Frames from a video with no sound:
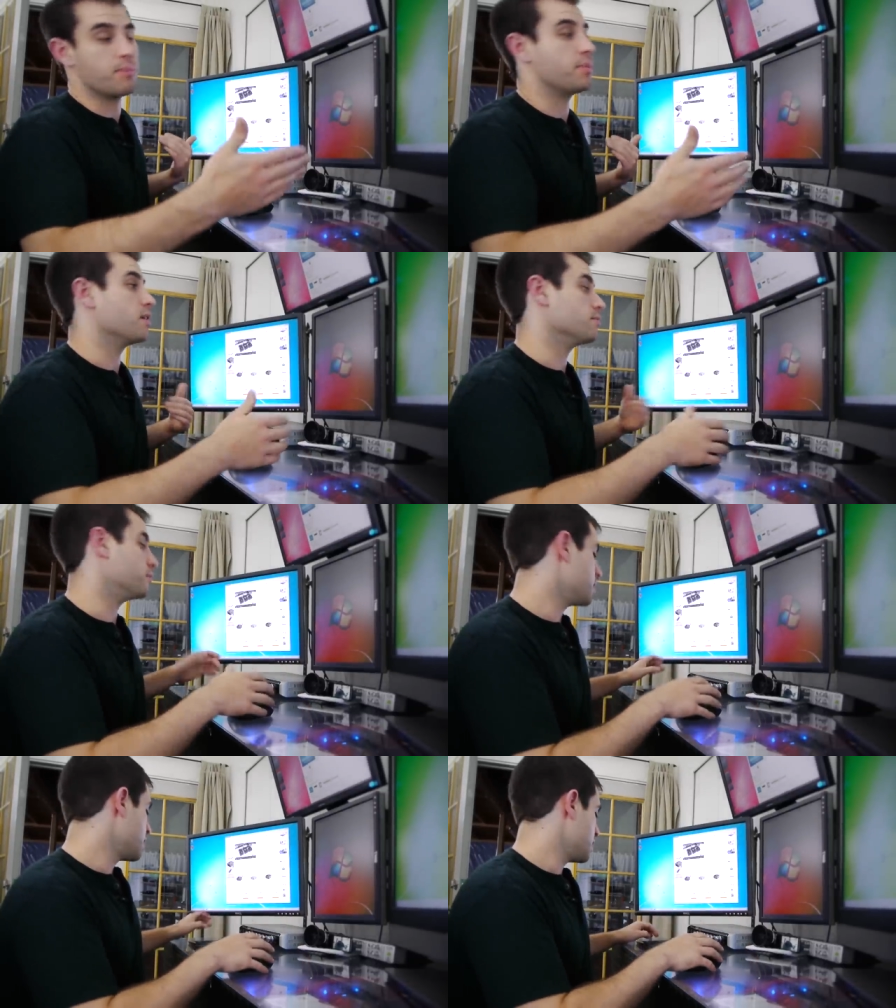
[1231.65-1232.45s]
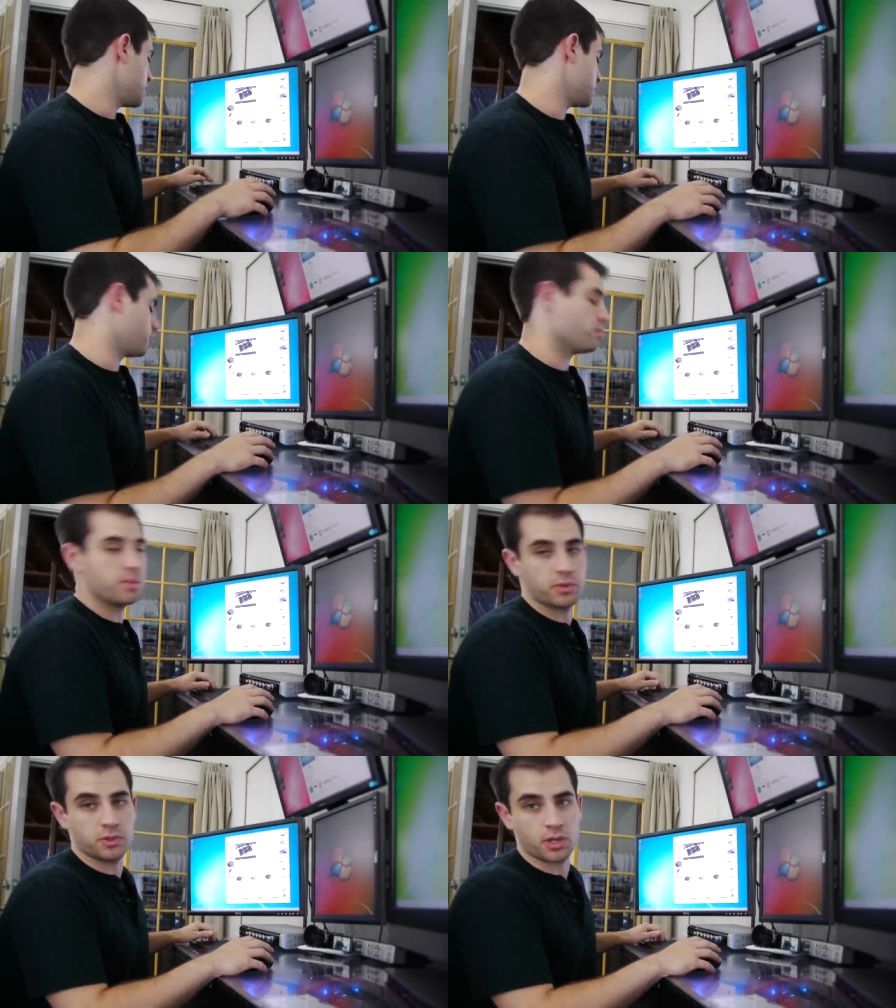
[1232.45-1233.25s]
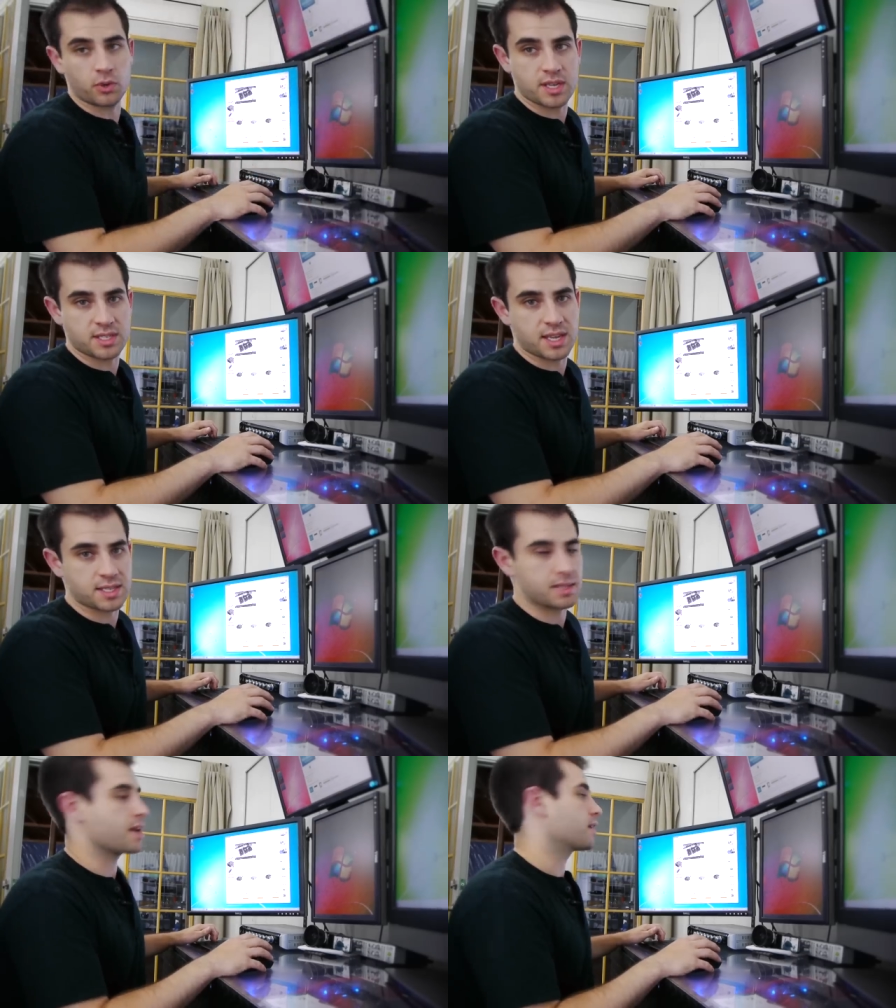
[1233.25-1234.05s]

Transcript: and above is for people doing crazy S L I